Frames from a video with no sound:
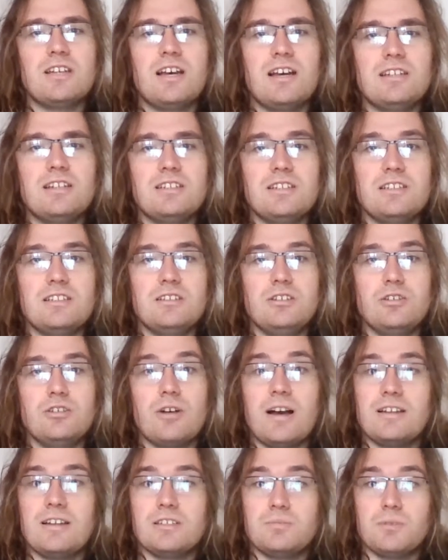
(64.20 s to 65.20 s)
and in
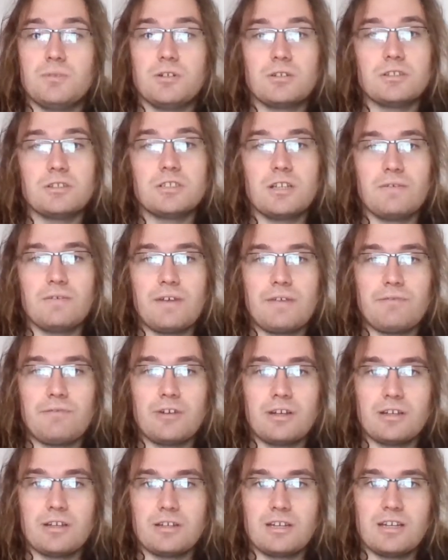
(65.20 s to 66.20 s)
Johannesburg in South
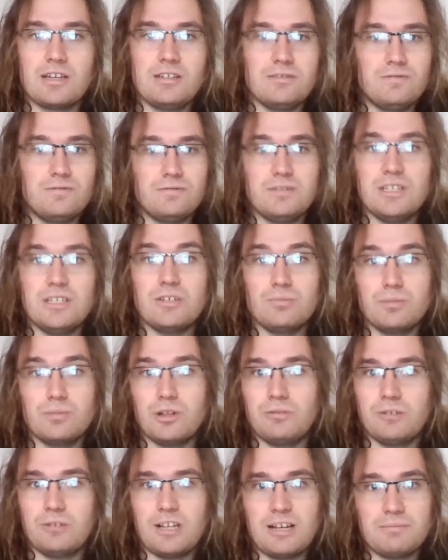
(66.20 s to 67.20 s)
Africa, kind of Neil
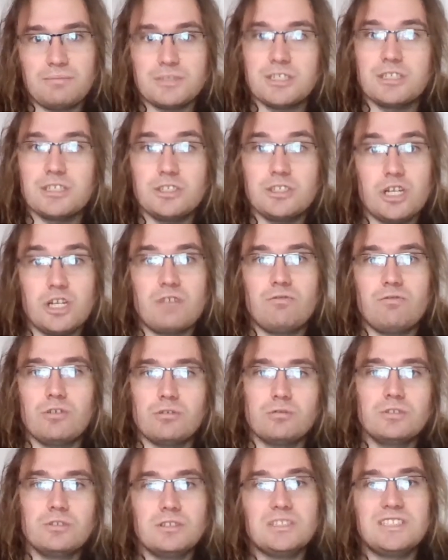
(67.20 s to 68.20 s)
Blomkamp's
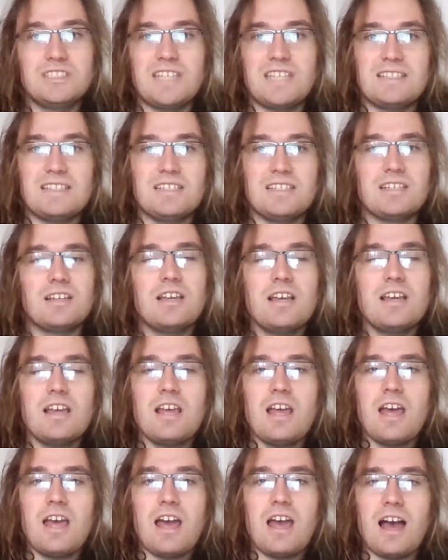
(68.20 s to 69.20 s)
general setting.
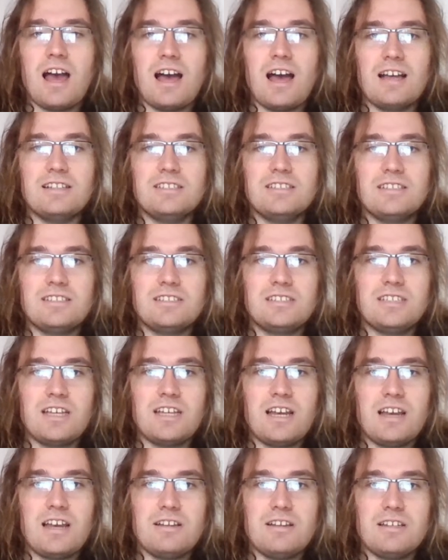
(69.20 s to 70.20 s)
And it's
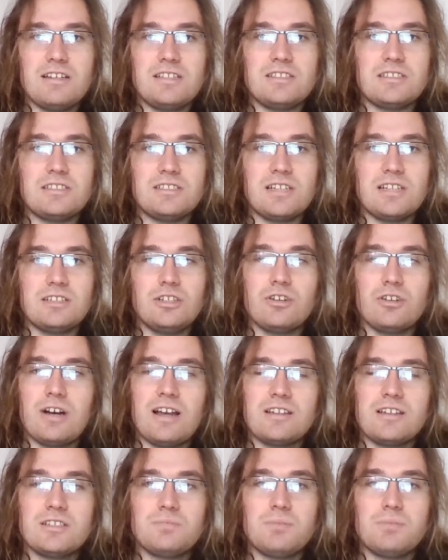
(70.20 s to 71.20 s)
a
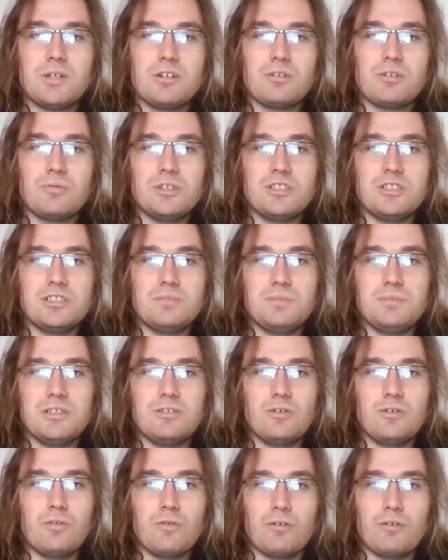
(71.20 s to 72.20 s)
Johannesburg which has been
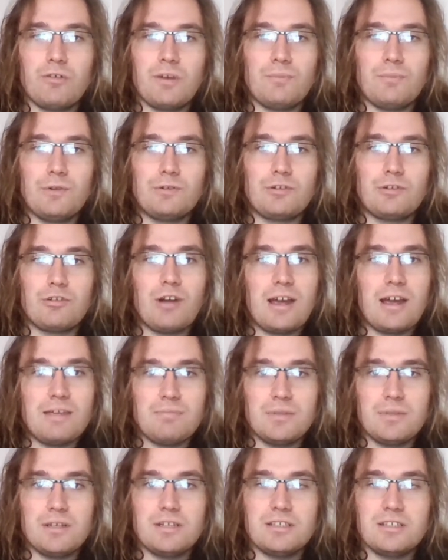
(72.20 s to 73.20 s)
overrun with
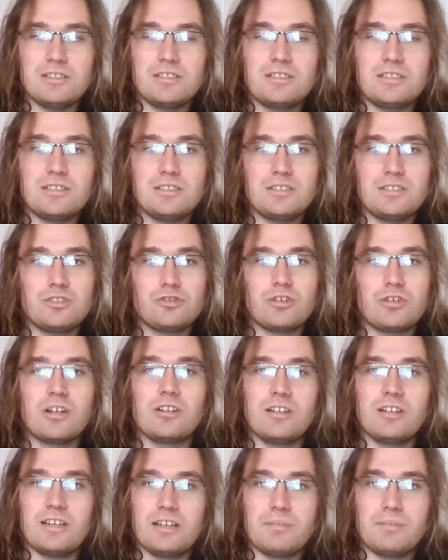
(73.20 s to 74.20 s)
crime. It's
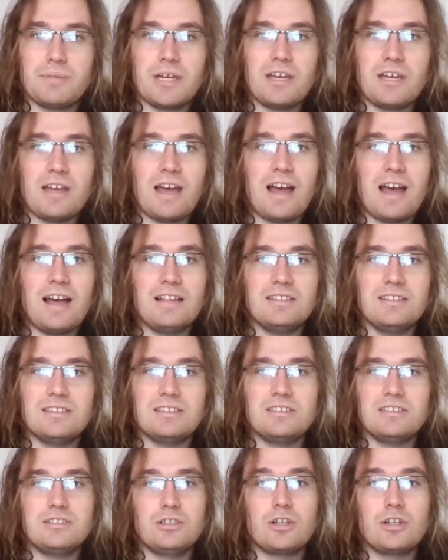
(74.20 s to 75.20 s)
struggling a bit, and
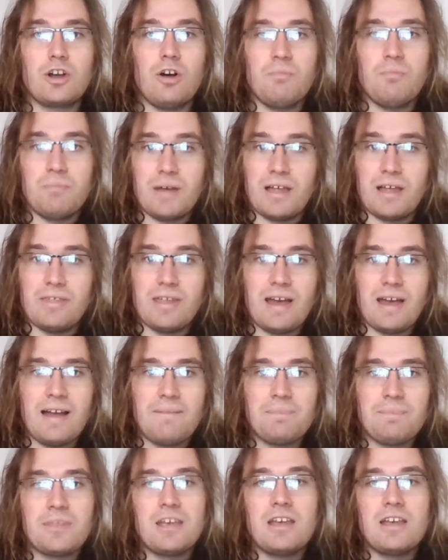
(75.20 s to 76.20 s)
to combat
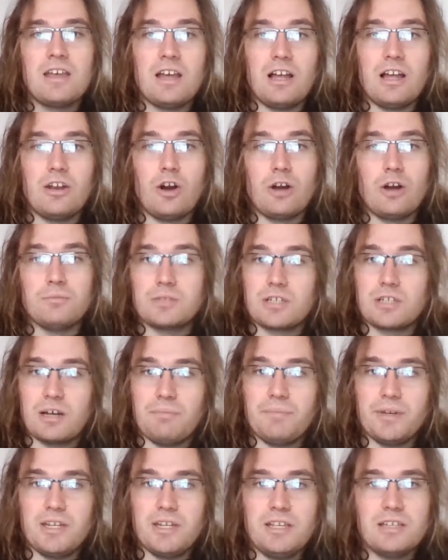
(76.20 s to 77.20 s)
that, an arms
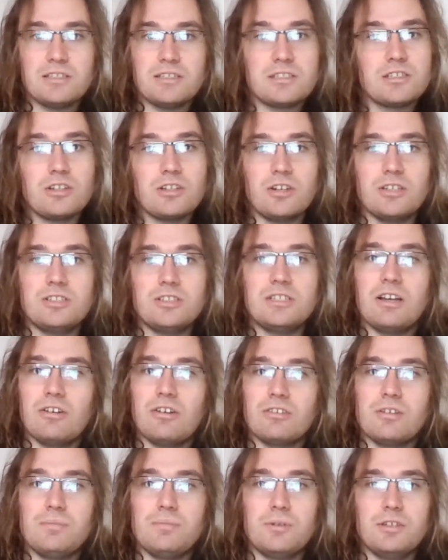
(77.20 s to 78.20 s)
company has started
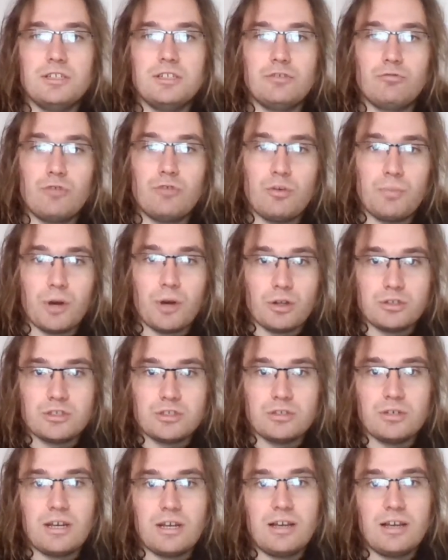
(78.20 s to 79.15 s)
selling the police robots,